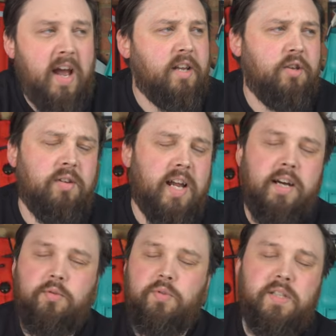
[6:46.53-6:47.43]
and you can
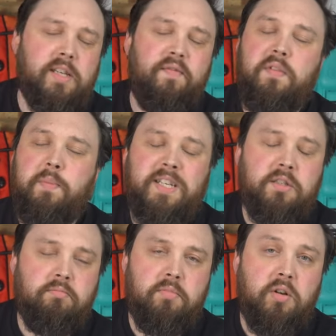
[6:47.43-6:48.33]
add all this
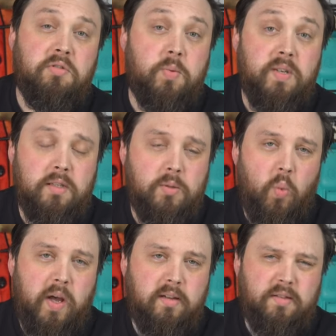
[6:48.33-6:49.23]
information onto it as well.